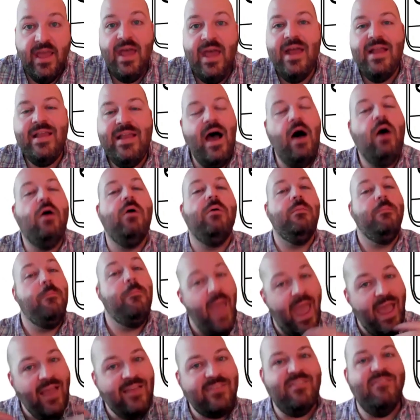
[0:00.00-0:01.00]
Now,
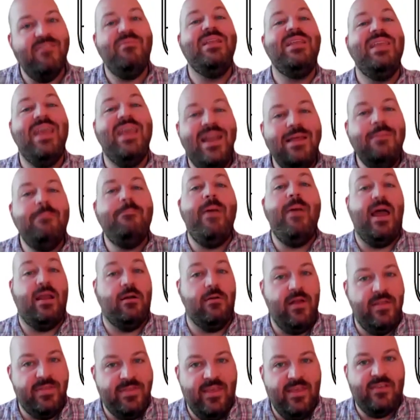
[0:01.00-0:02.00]
banks have been getting better
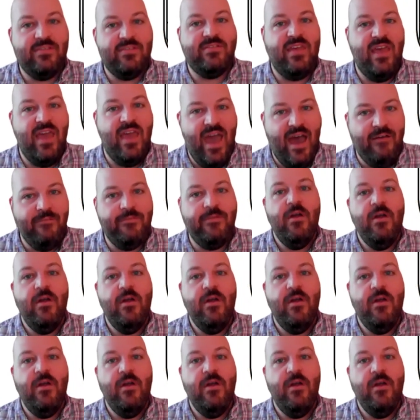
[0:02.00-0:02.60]
at this. They have